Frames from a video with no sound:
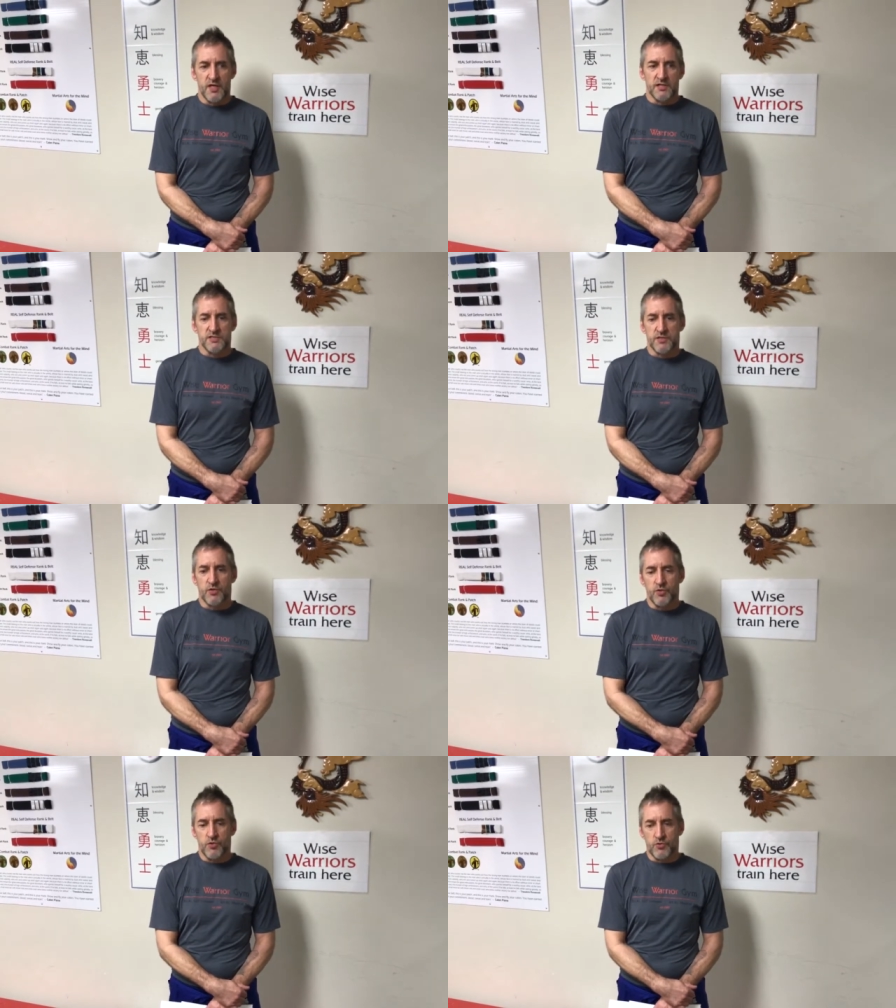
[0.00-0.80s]

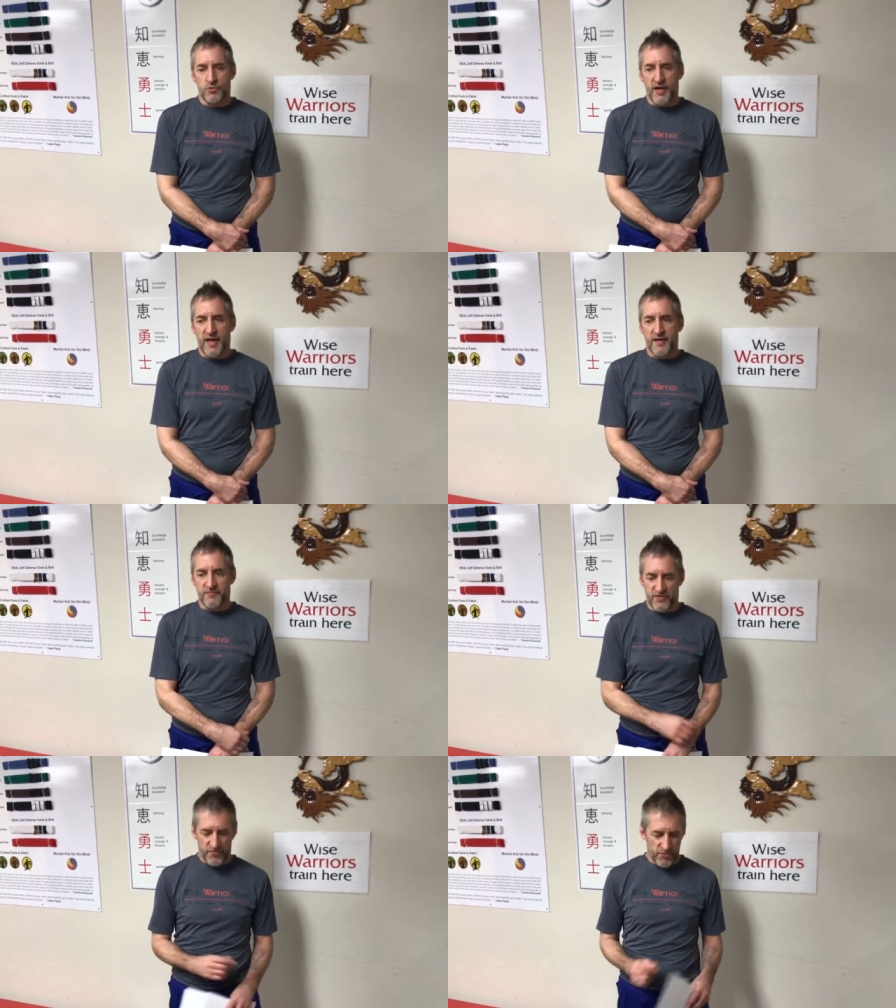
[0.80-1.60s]
So,
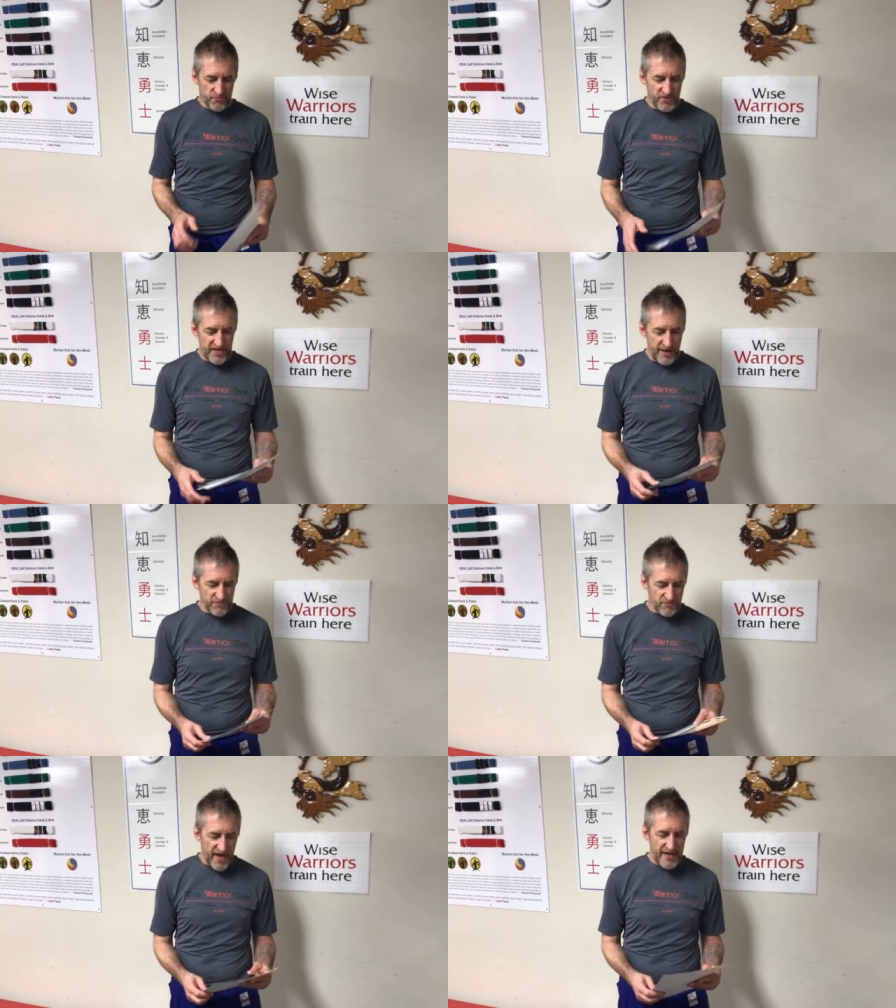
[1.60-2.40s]
and the third thing
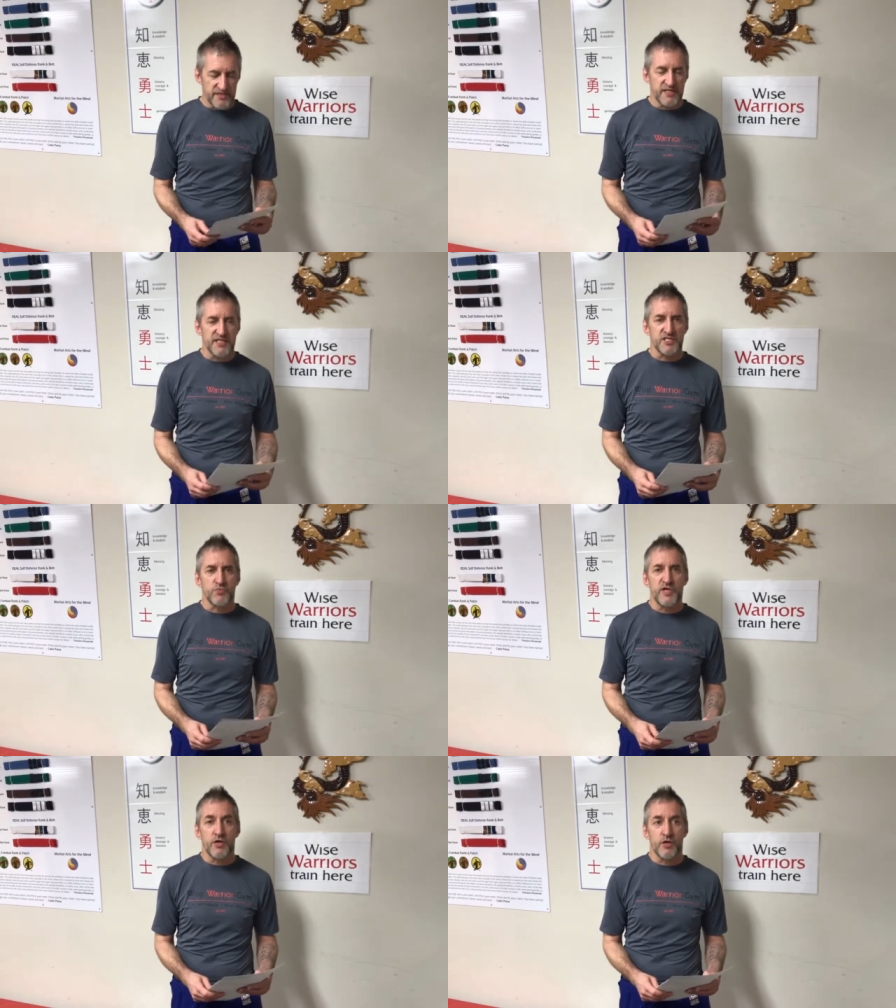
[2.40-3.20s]
after that is
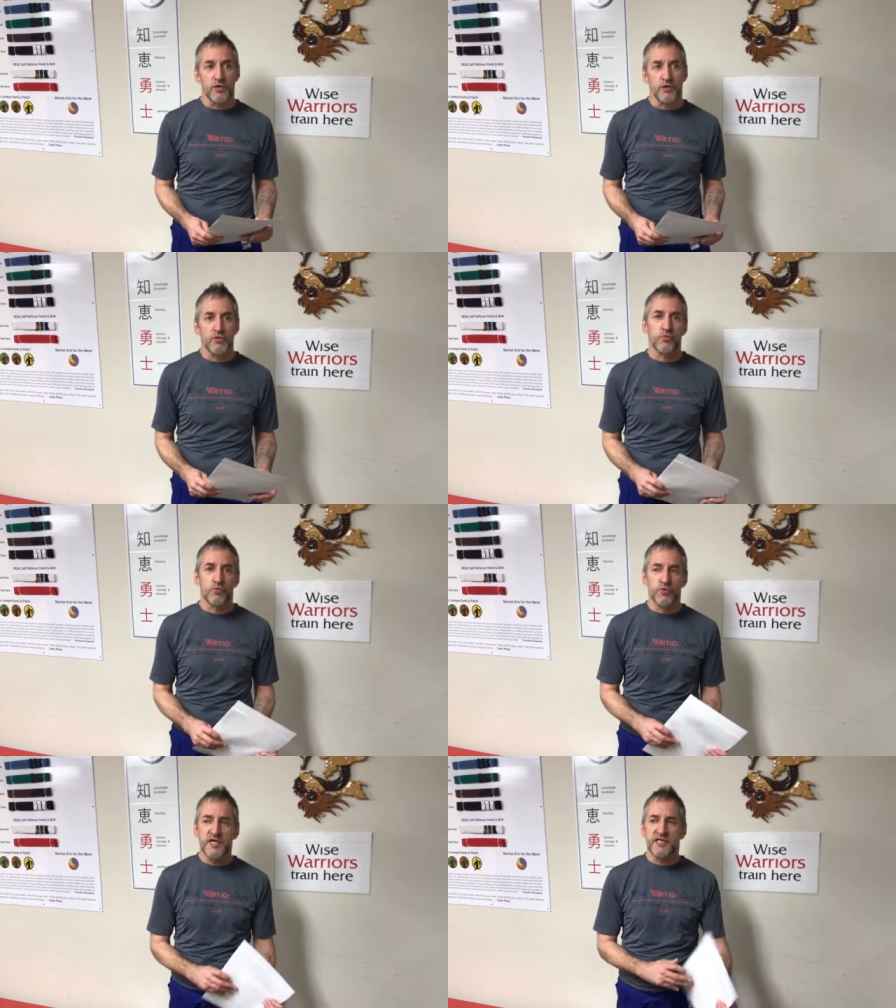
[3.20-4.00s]
we are
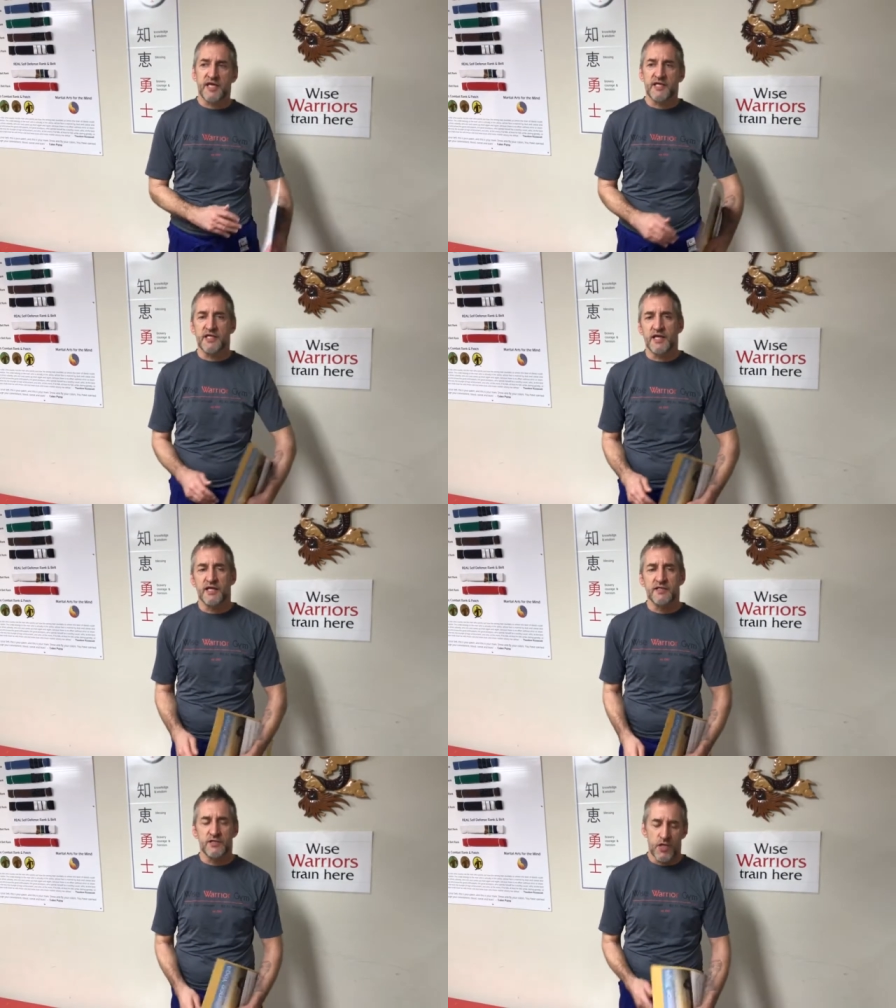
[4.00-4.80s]
re-kicking
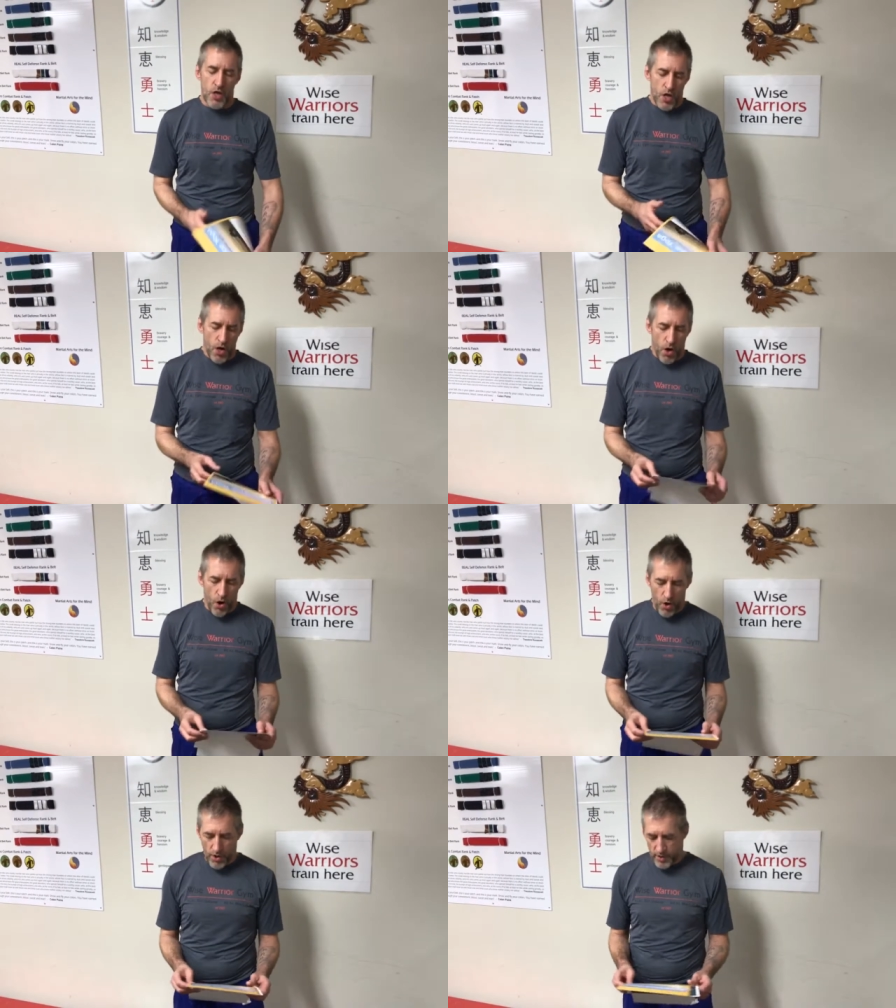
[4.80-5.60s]
in
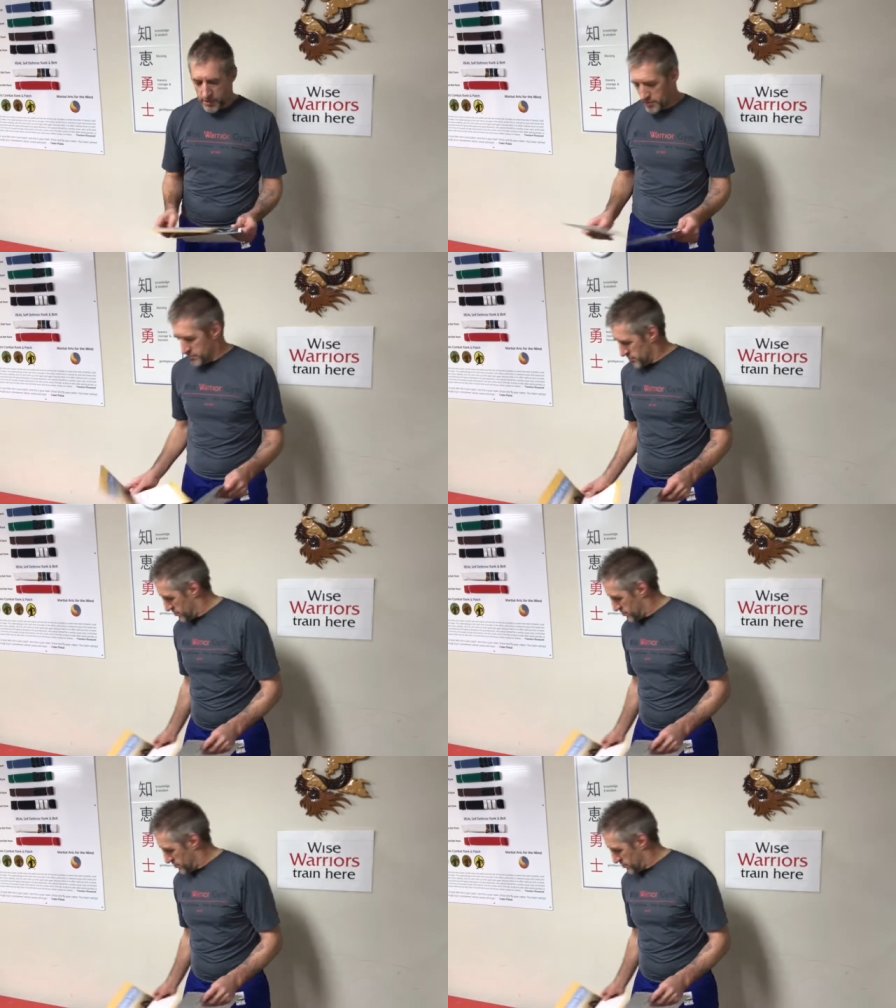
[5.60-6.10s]
our